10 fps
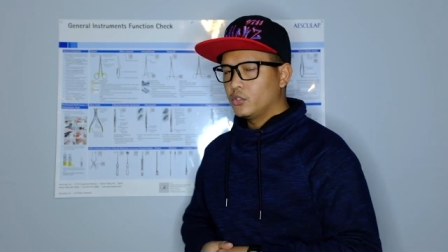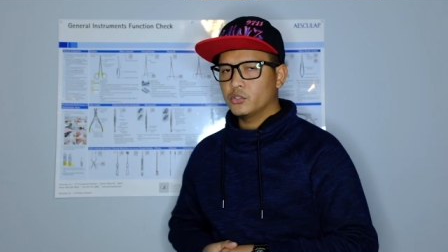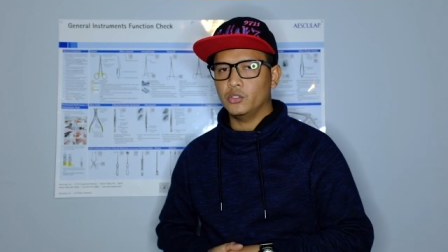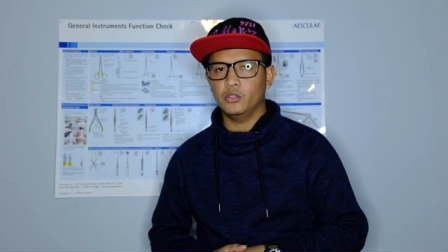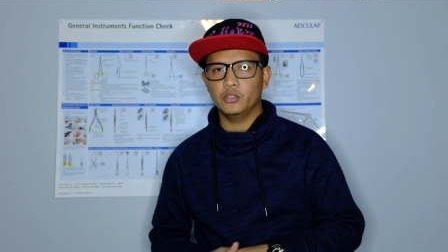
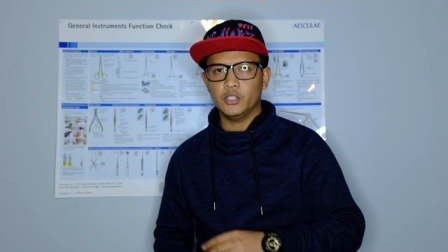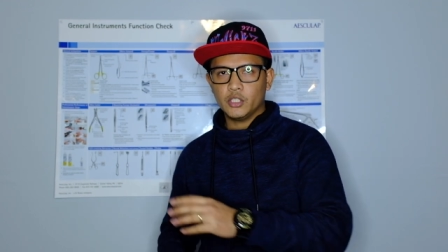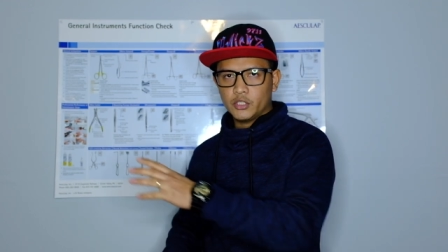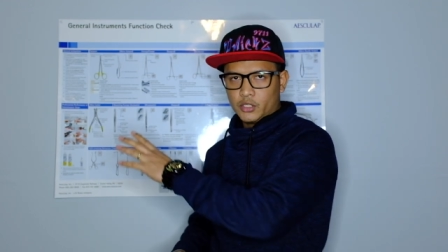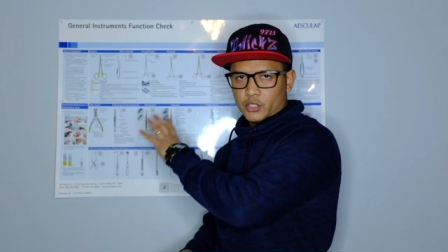So these
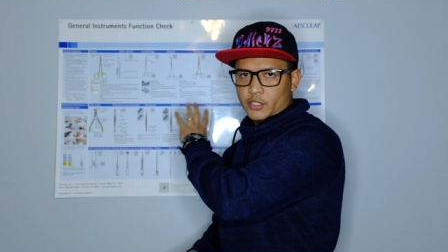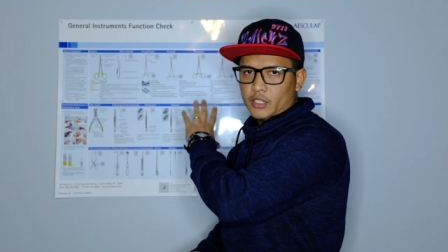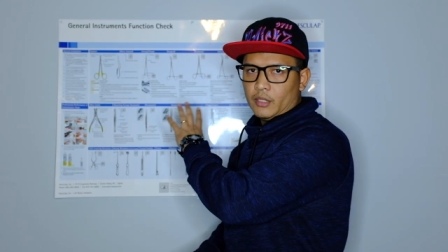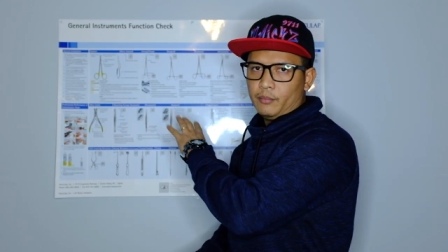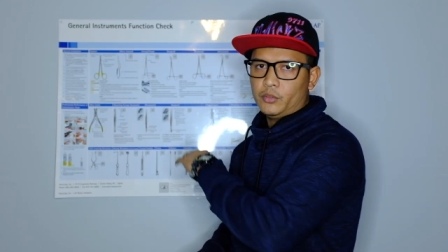are just
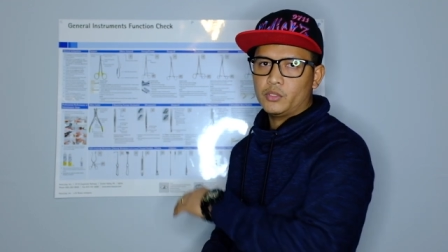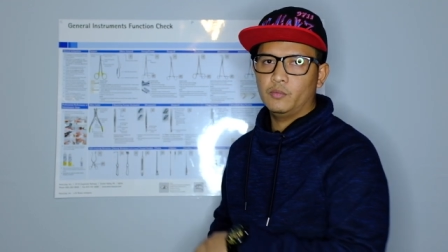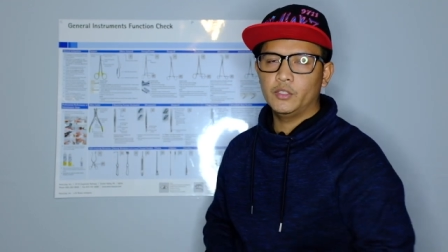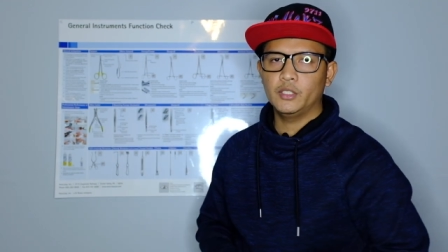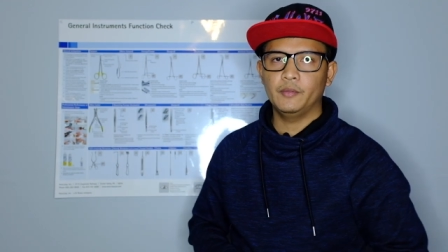examples
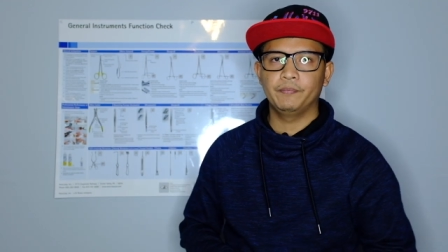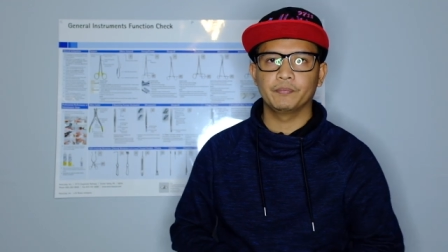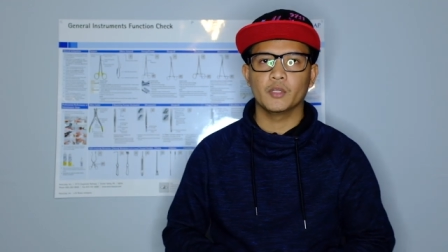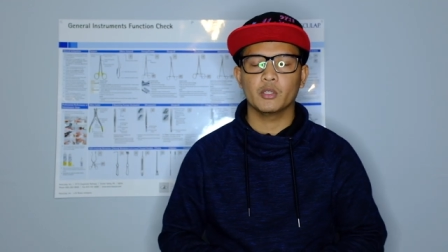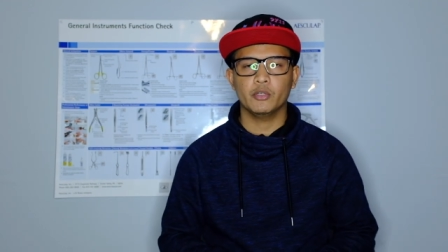of the
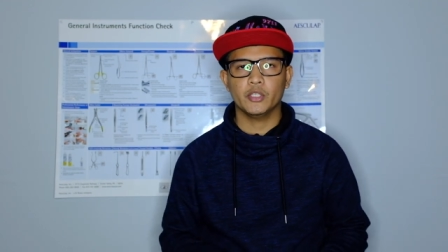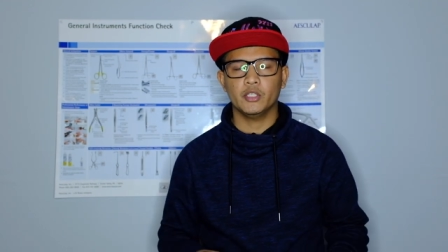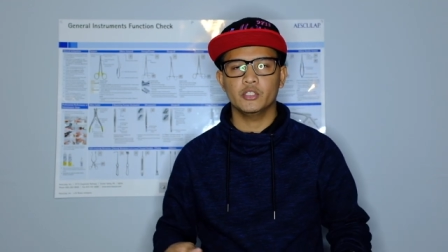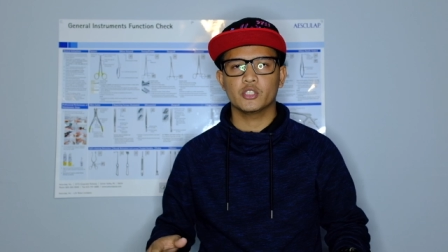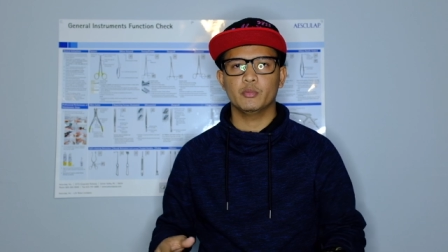
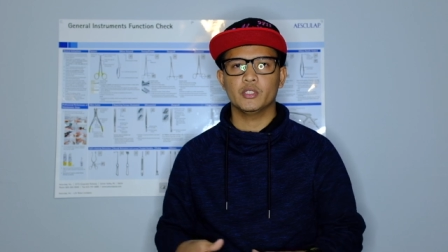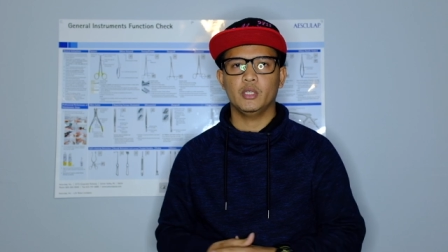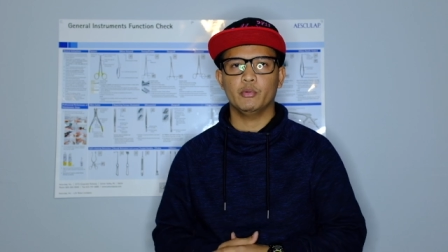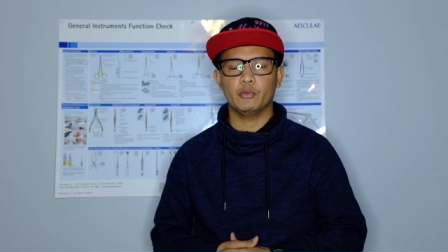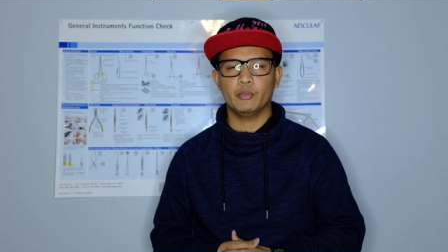critical instruments
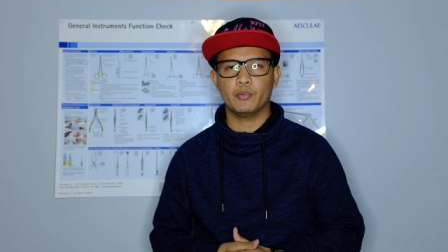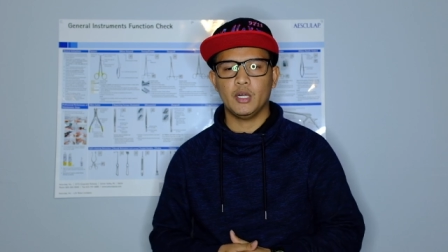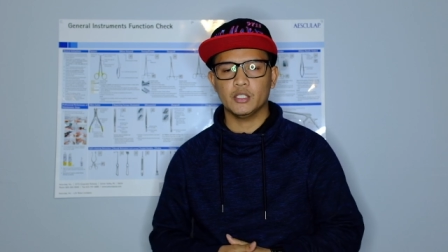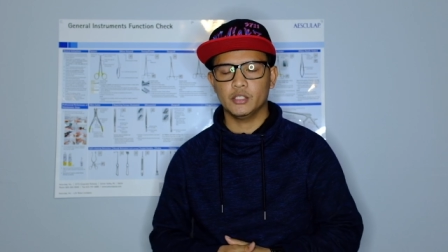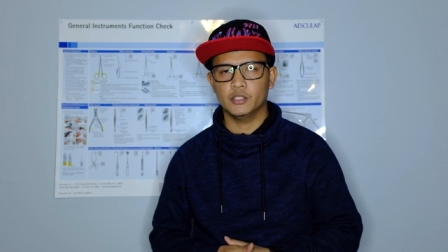that we
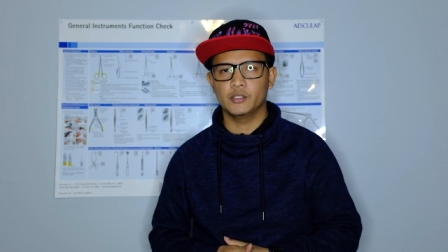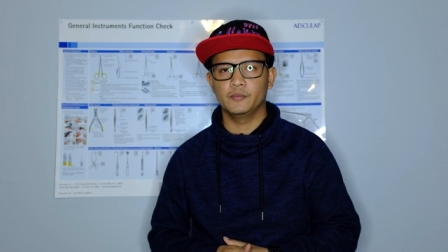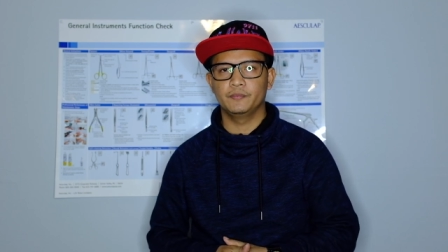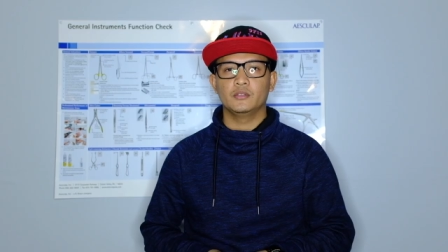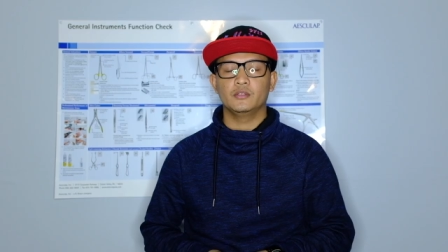reprocess.
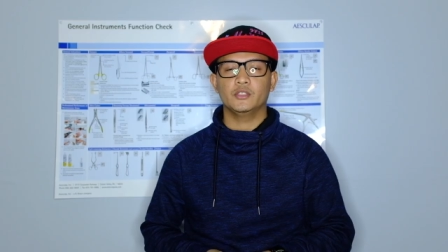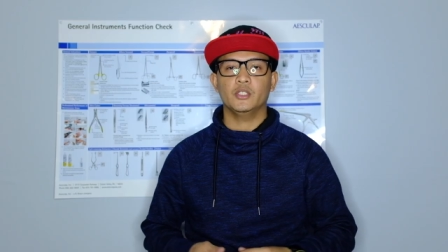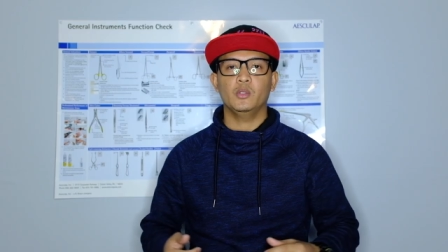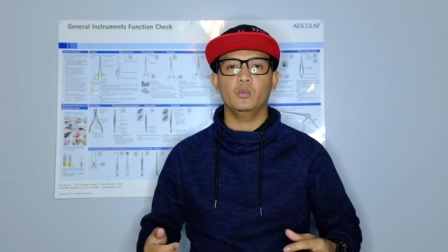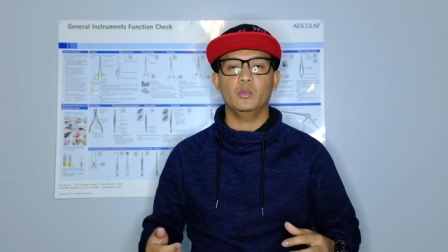
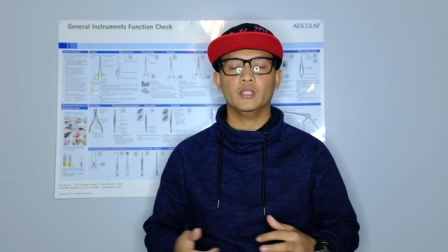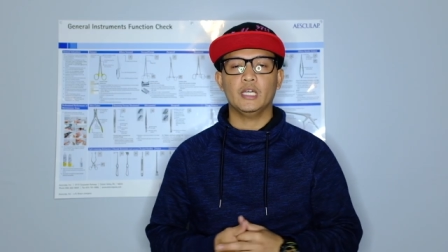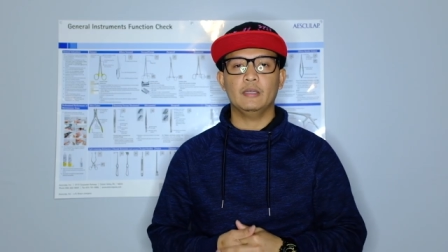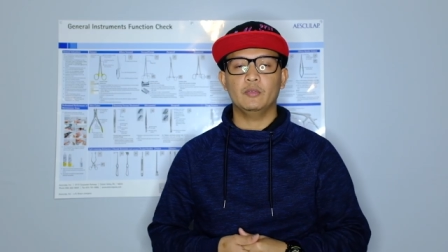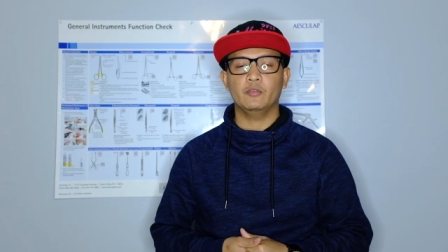So what
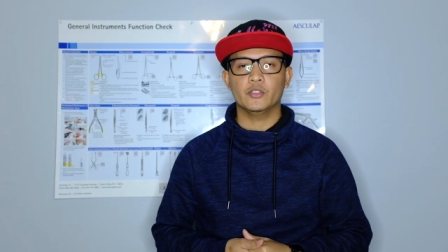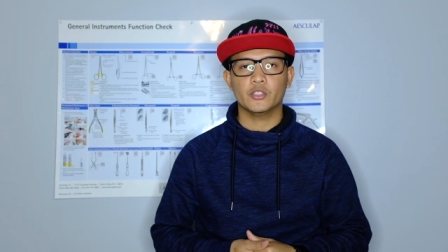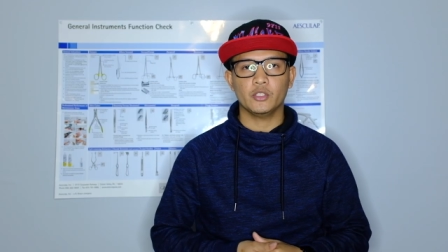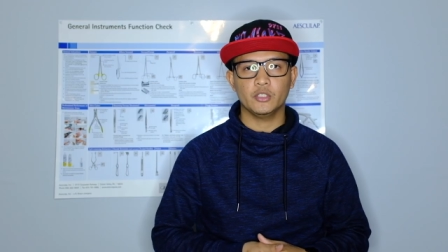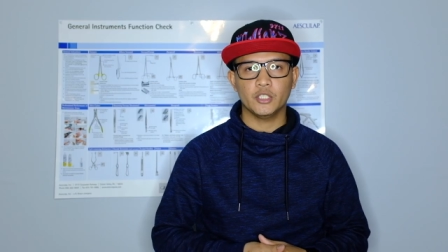type of
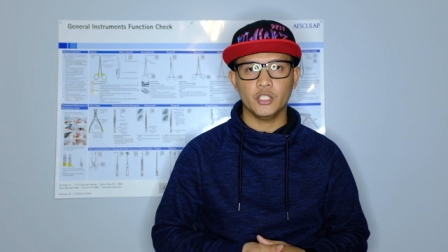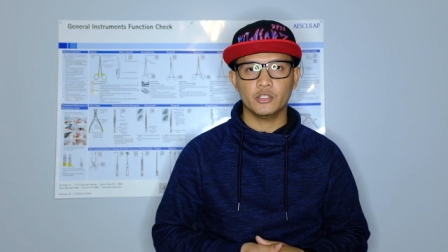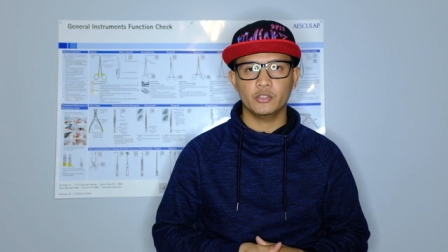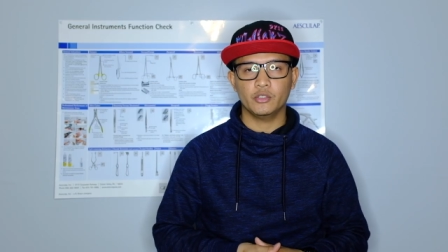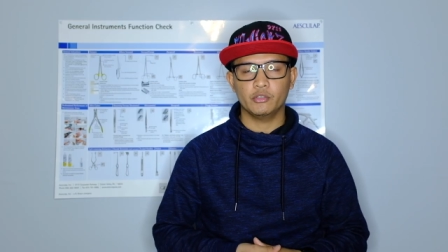
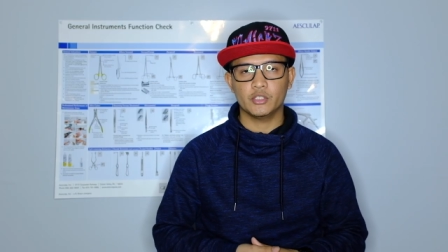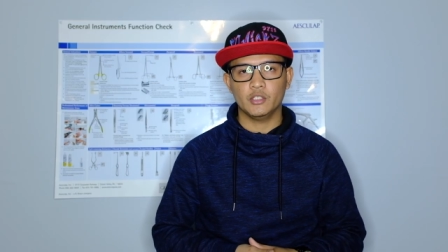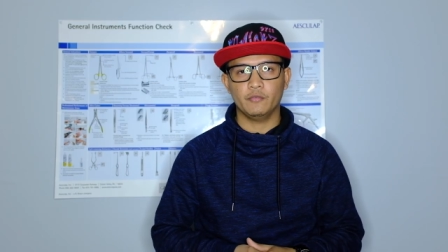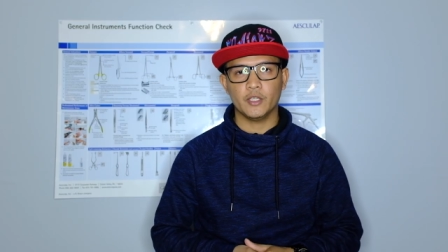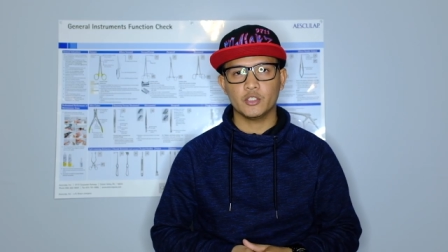sterilization or
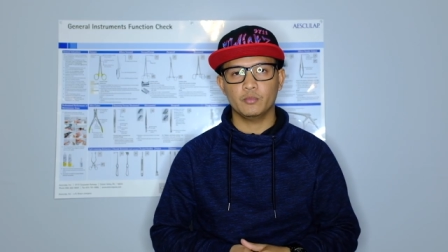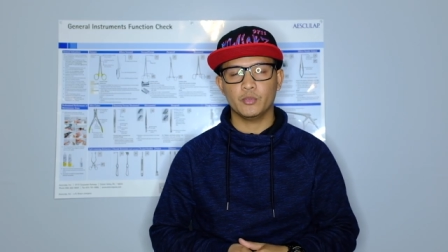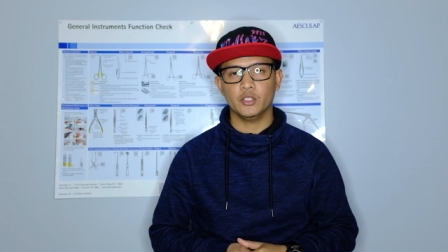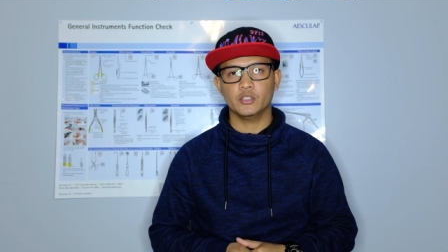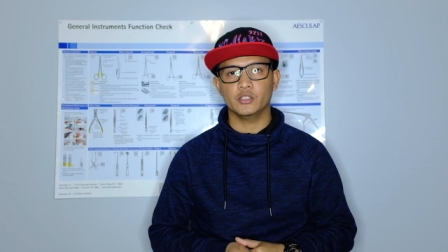disinfection
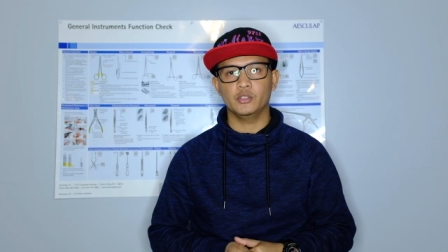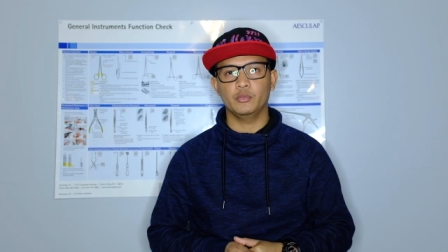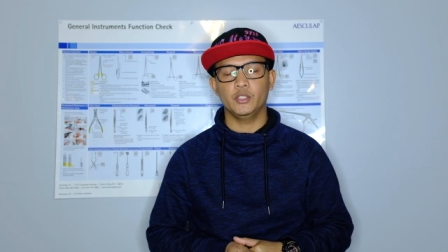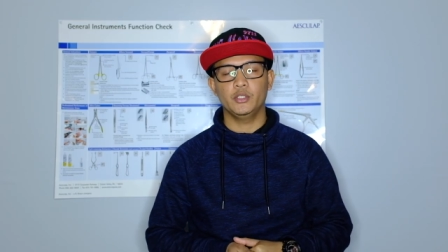process do we